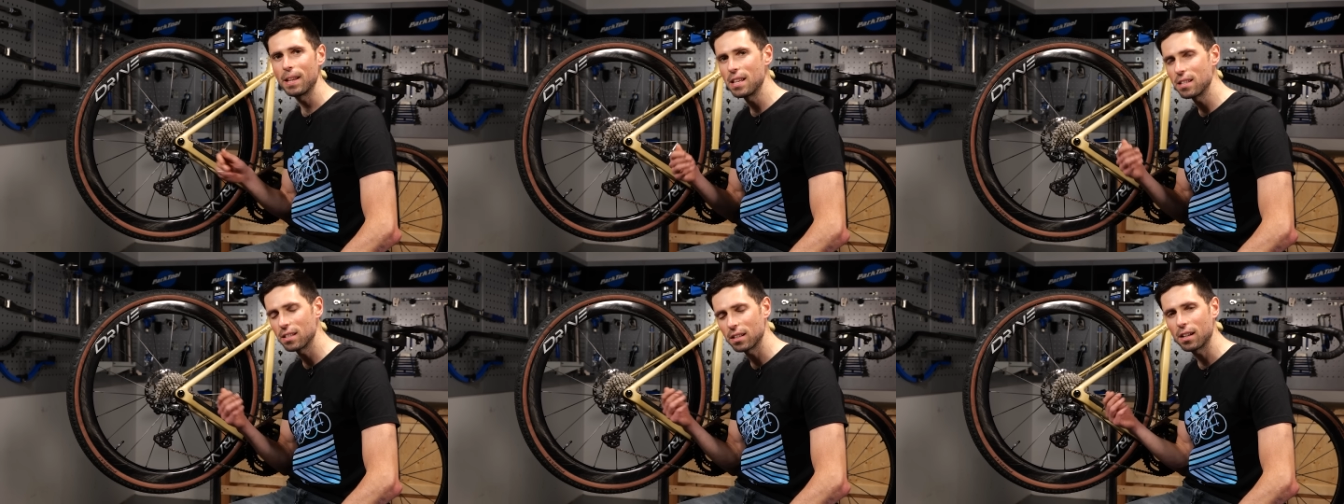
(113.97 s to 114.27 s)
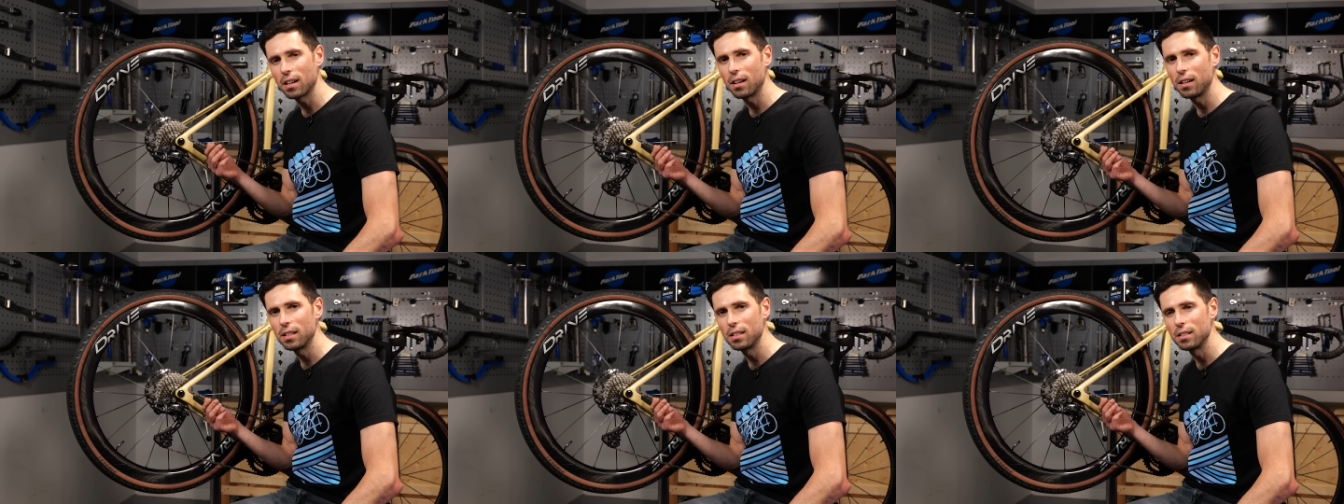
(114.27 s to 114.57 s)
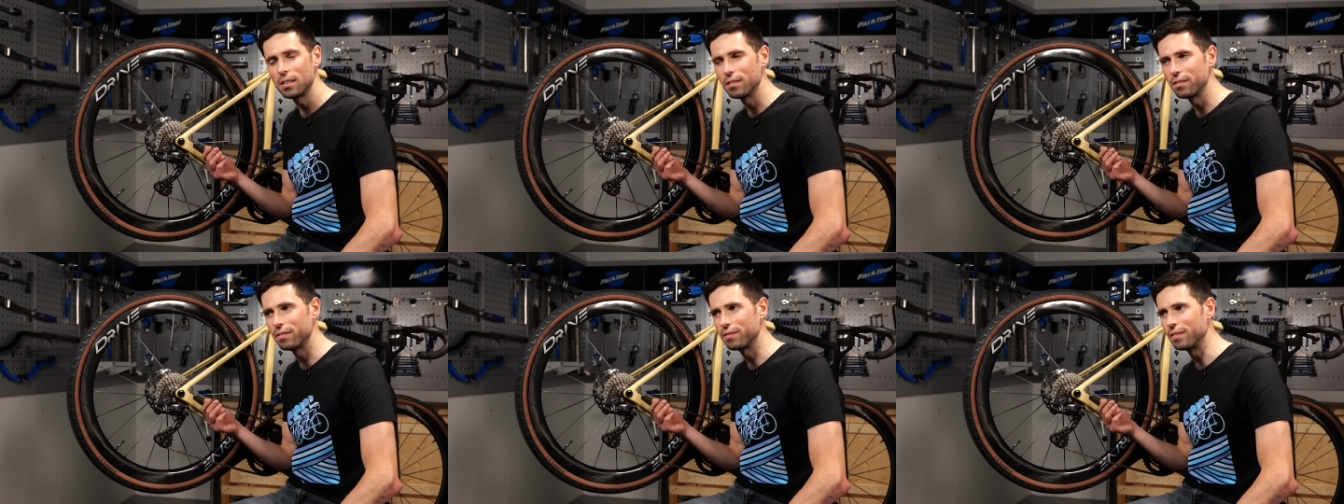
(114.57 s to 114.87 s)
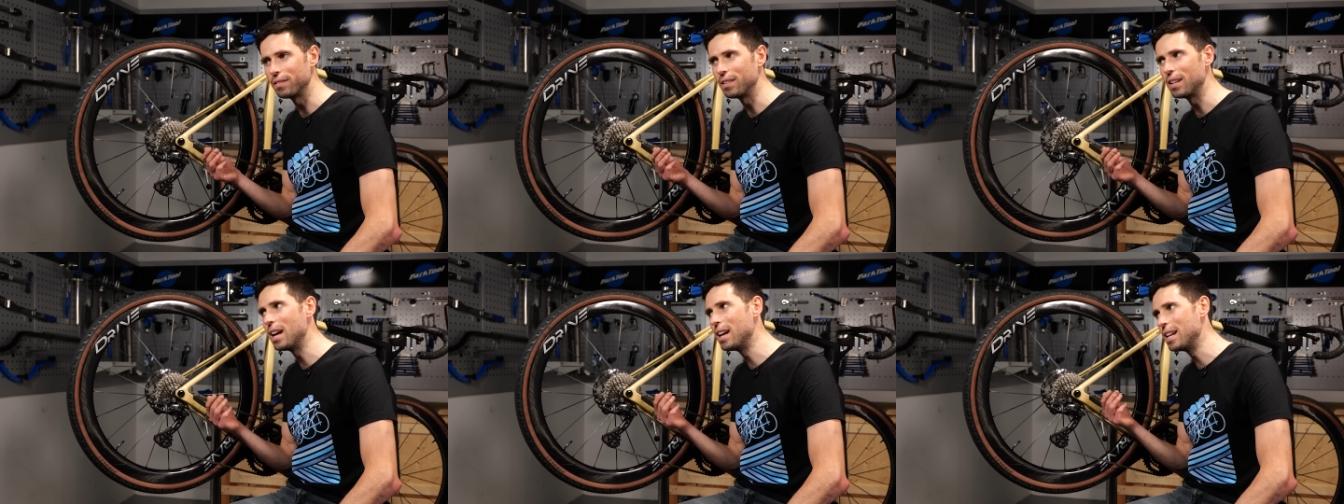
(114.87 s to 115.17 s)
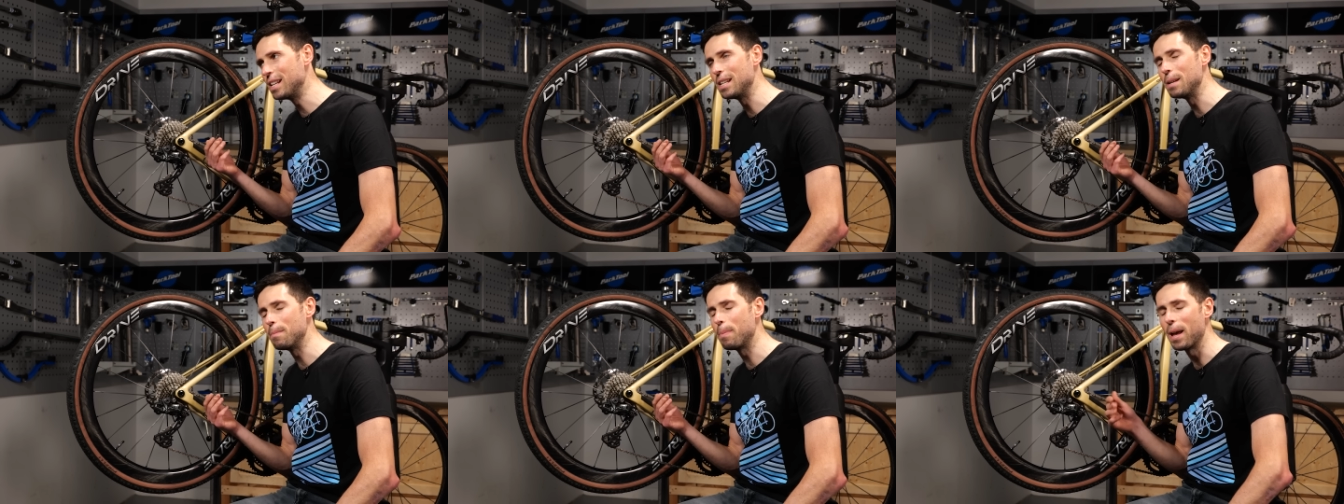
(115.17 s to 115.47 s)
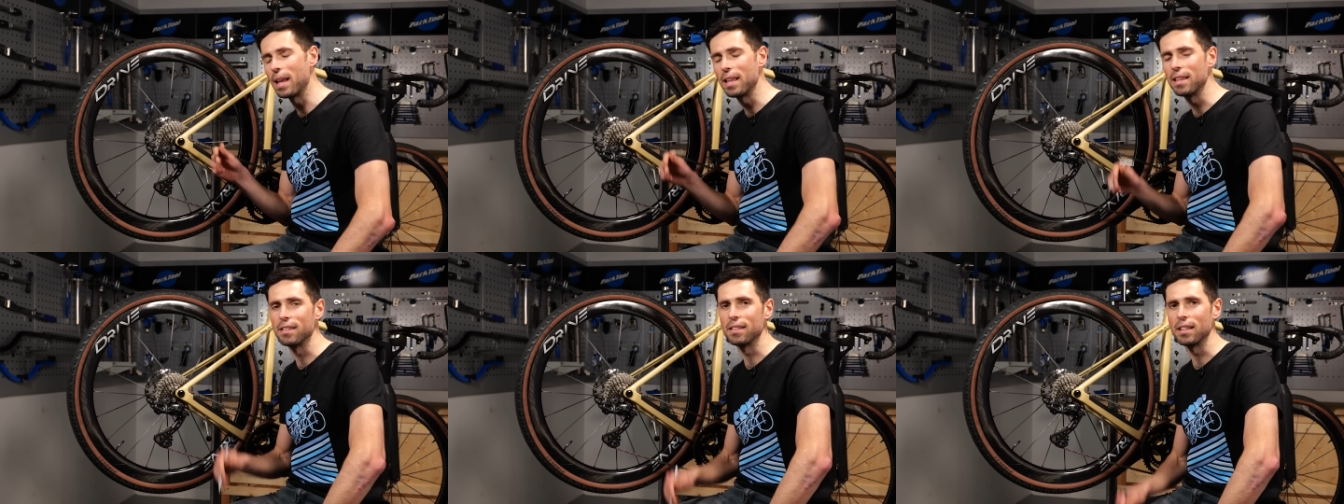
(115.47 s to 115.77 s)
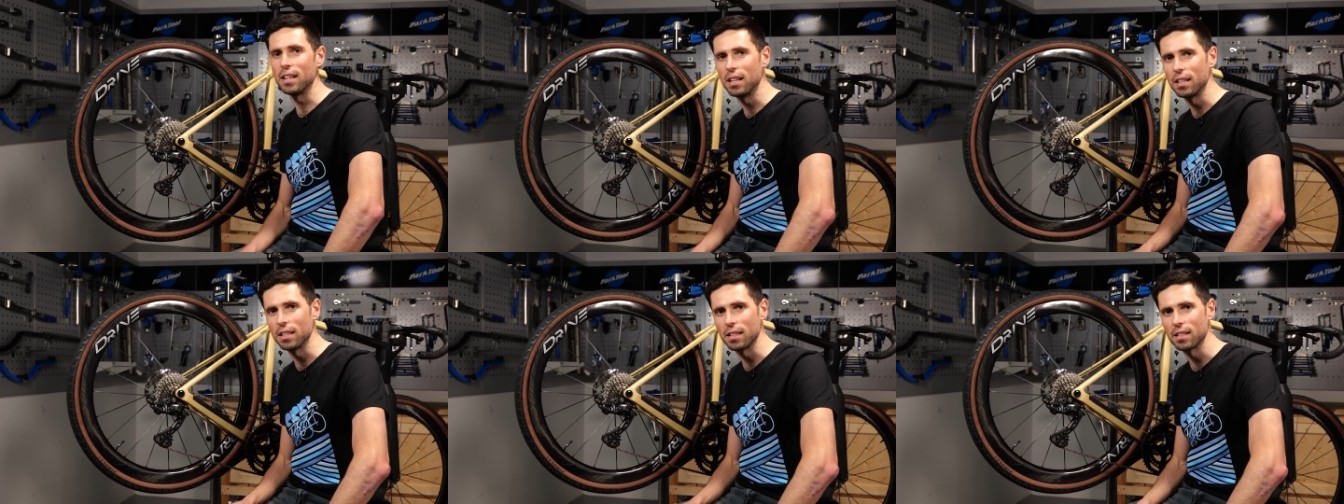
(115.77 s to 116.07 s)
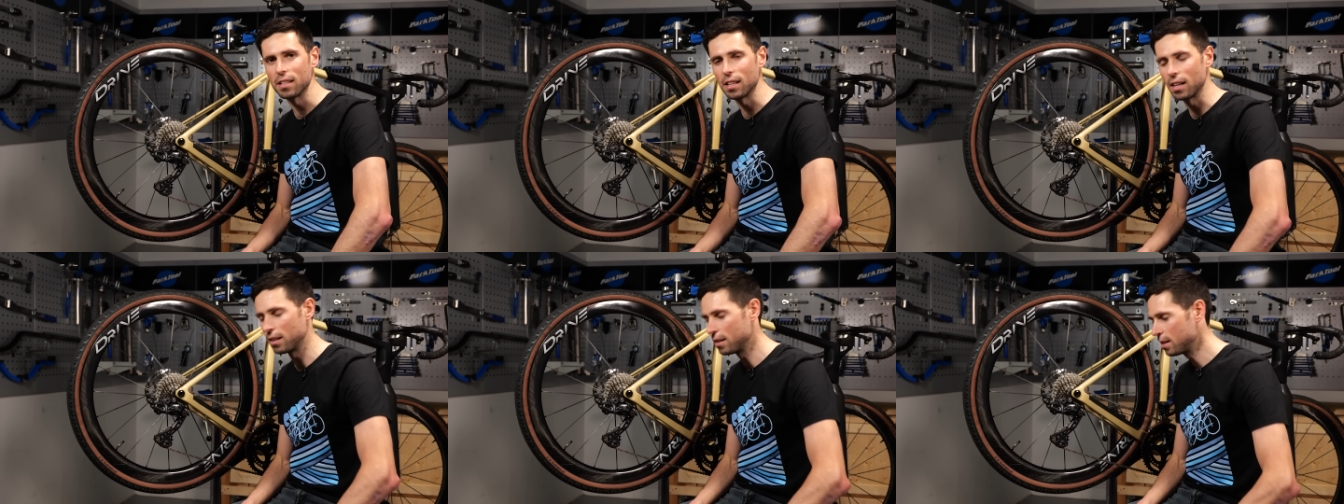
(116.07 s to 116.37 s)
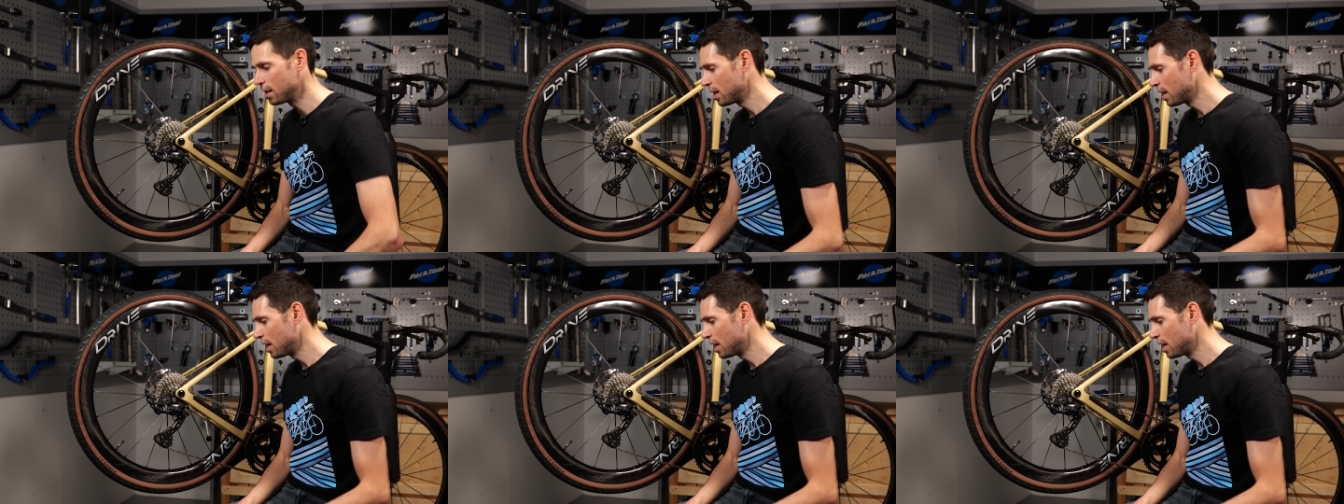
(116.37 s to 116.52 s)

is a kind of it depends answer.